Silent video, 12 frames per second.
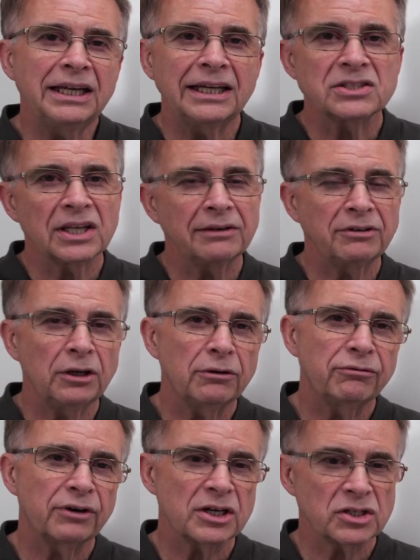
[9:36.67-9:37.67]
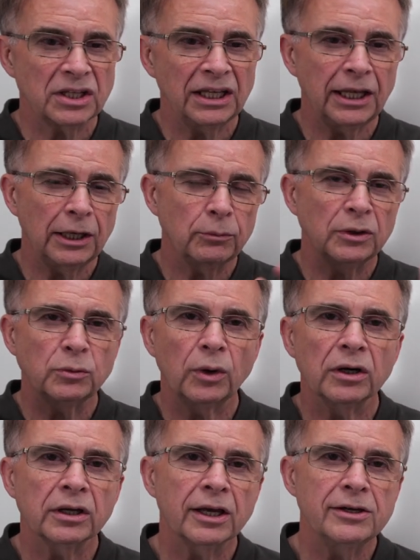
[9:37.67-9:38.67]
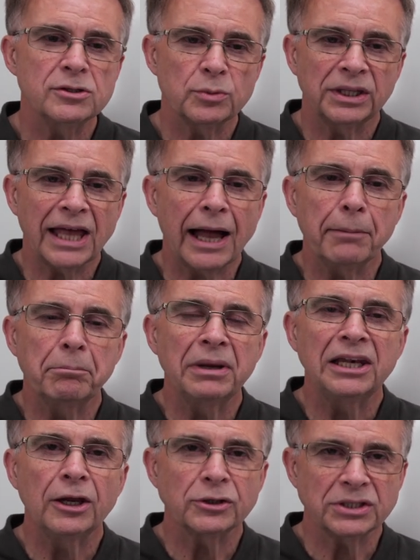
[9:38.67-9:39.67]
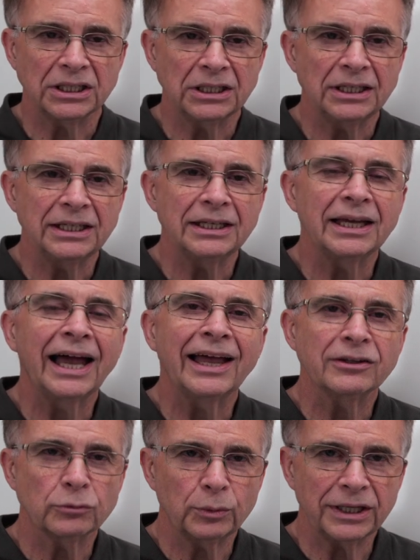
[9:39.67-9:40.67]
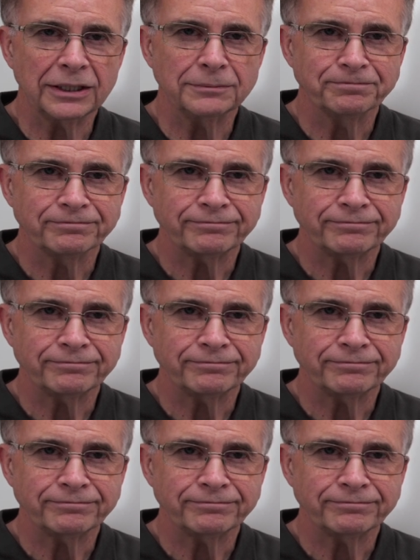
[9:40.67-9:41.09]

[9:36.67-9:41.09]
it's giving you fresh thinking with what goes with that melodically as well.